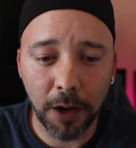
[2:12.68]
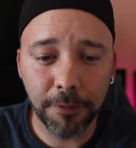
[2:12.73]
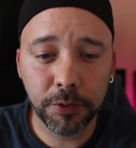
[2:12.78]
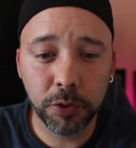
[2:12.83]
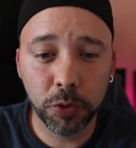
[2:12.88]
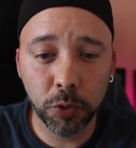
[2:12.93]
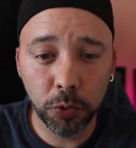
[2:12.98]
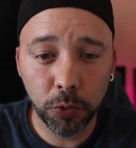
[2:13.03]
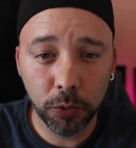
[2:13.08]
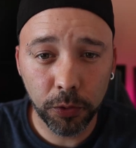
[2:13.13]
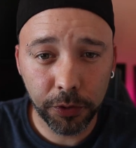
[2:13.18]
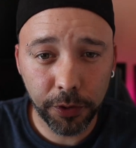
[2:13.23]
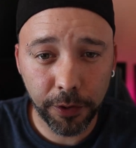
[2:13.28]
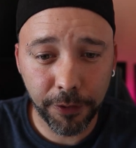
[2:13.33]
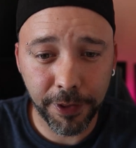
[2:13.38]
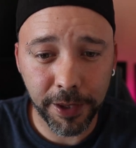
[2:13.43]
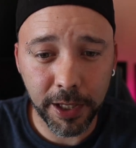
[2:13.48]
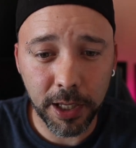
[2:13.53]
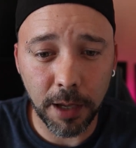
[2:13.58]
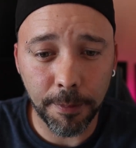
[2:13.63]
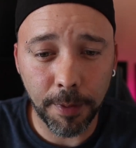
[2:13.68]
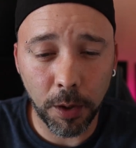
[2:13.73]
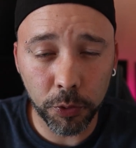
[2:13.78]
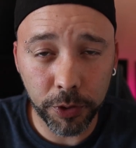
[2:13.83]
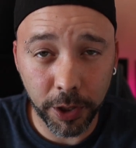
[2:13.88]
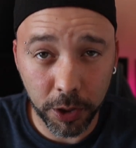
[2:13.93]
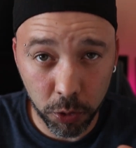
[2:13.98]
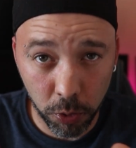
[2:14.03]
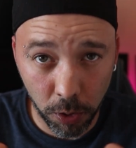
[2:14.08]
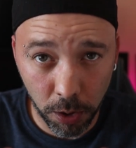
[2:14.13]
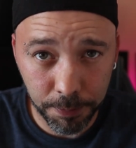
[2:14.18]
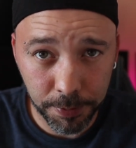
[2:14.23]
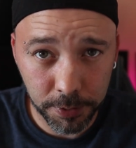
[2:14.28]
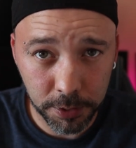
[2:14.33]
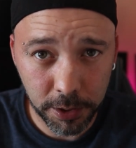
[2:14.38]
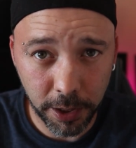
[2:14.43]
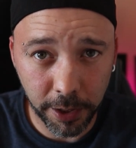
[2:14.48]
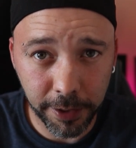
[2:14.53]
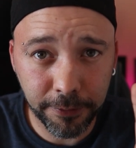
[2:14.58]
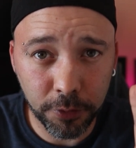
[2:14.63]
have to think about the
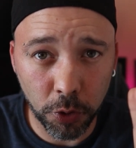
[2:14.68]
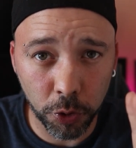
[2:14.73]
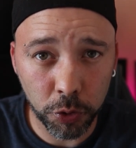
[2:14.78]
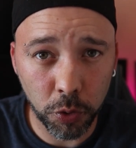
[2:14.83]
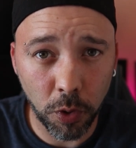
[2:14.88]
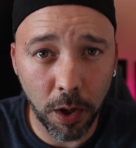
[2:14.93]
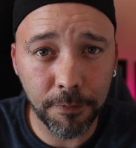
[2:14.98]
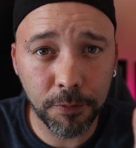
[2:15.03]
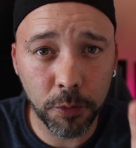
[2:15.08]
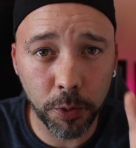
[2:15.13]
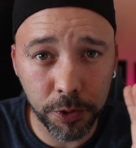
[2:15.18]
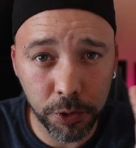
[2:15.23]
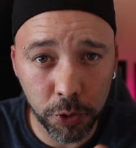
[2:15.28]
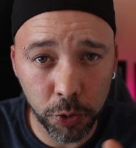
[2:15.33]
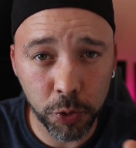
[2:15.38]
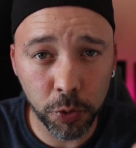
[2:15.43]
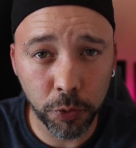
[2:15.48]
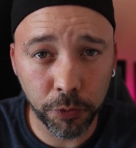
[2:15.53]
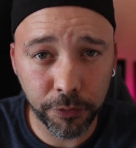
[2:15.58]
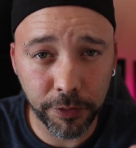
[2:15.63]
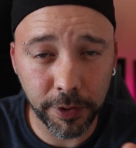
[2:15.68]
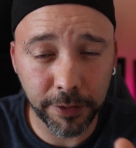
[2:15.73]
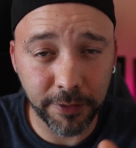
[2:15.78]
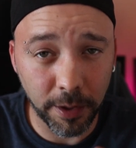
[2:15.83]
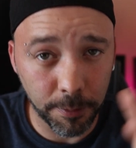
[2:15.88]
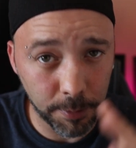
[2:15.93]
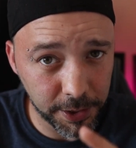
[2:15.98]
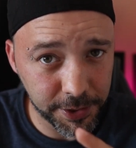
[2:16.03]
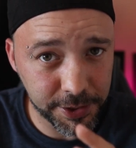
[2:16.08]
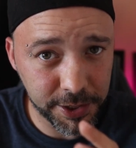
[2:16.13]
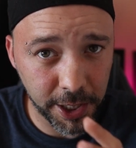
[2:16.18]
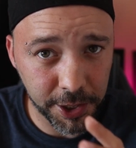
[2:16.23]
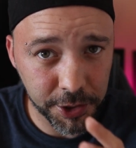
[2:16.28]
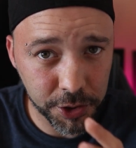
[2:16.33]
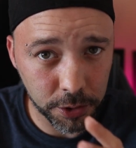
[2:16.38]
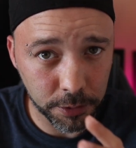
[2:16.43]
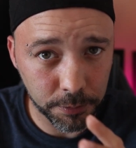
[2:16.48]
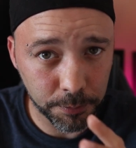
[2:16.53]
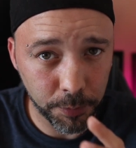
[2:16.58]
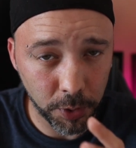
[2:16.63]
crop that it's going to have when you use the
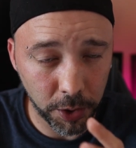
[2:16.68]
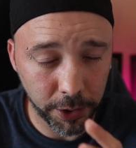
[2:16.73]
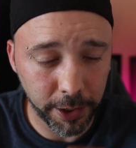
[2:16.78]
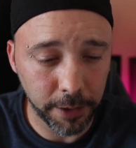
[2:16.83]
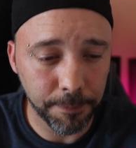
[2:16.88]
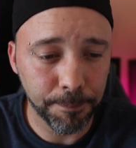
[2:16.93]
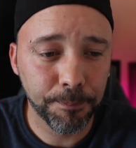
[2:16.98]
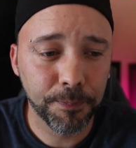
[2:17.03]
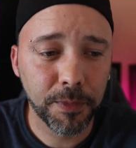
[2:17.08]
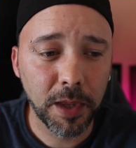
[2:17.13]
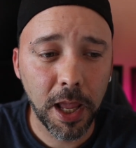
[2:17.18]
stabilization built in.